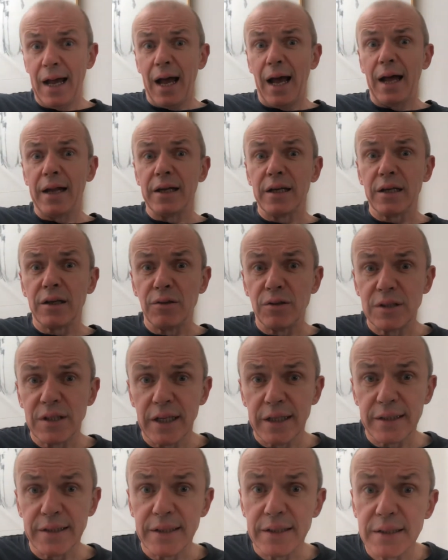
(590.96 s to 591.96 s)
And it goes
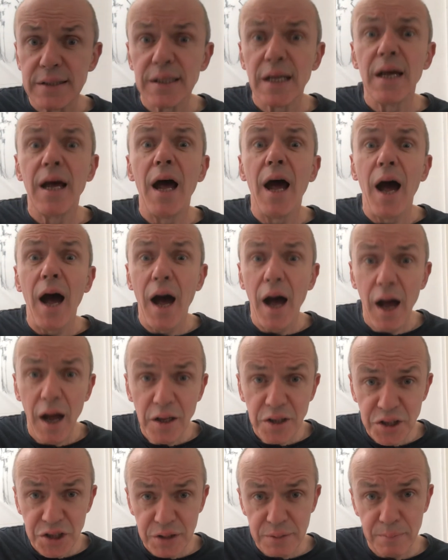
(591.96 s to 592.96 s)
like this.
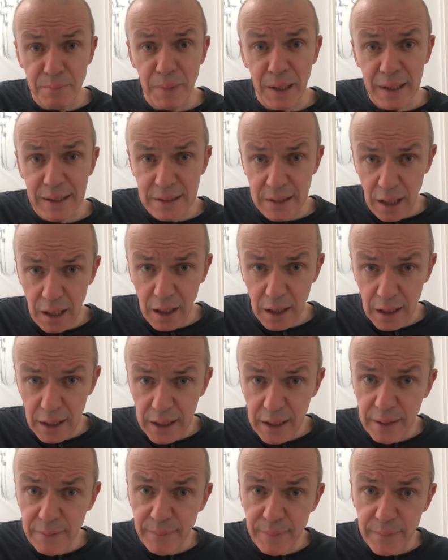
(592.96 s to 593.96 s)
Hush, my
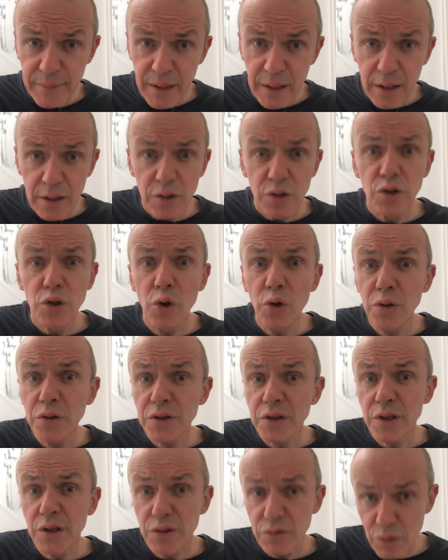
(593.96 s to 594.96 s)
darling.
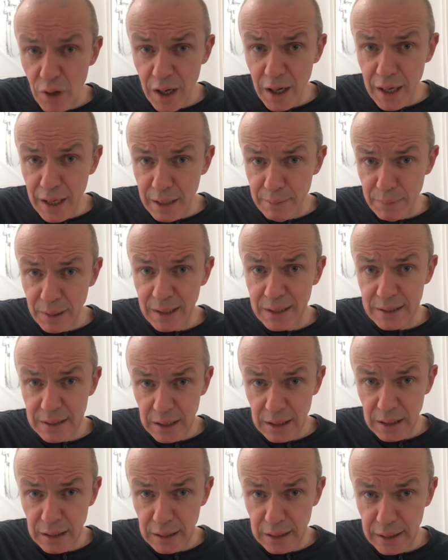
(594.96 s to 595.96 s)
Don't cry, my
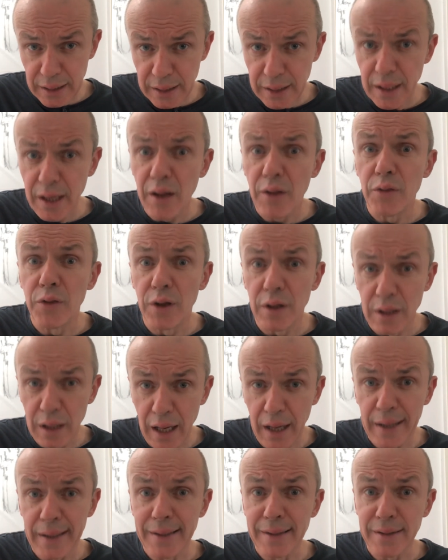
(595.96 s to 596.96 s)
darling. The
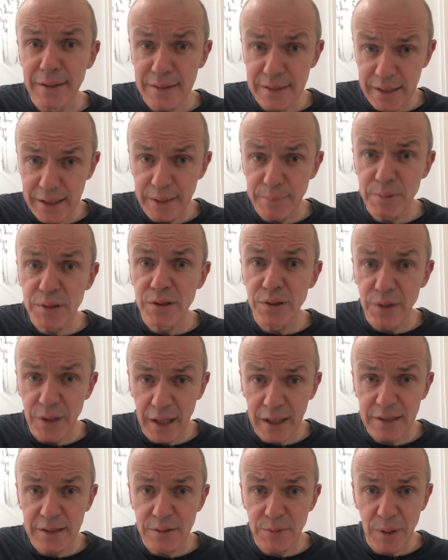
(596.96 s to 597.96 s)
lion sleeps
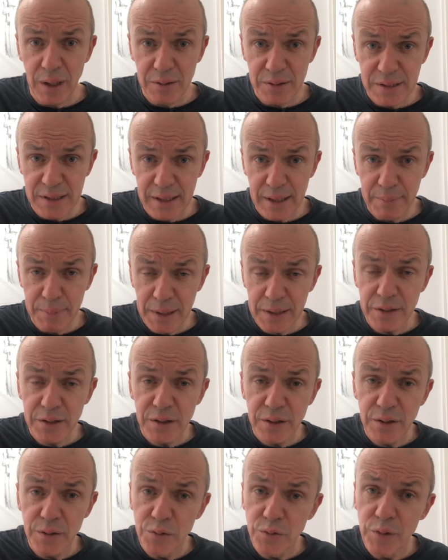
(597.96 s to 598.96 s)
tonight. So I'll say a bit.
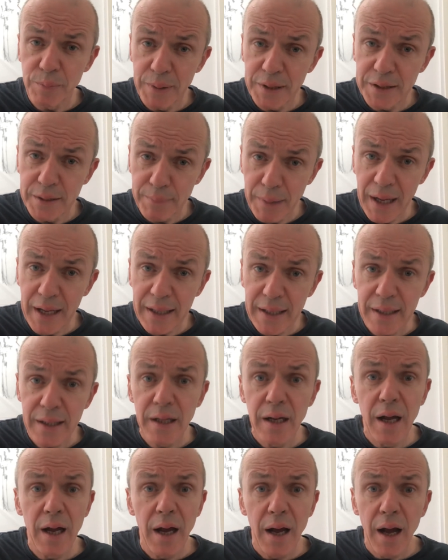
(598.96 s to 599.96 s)
You repeat it back.
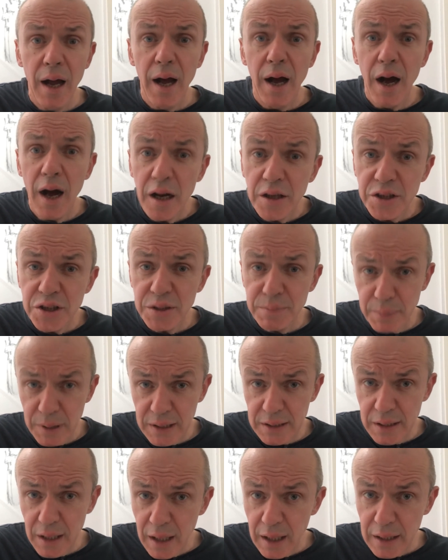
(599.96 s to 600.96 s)
Hush, my
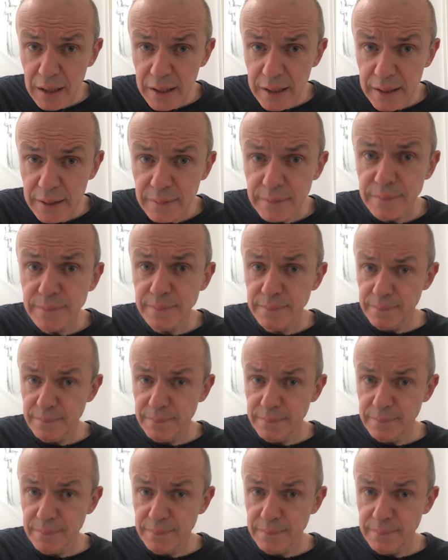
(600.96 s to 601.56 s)
darling,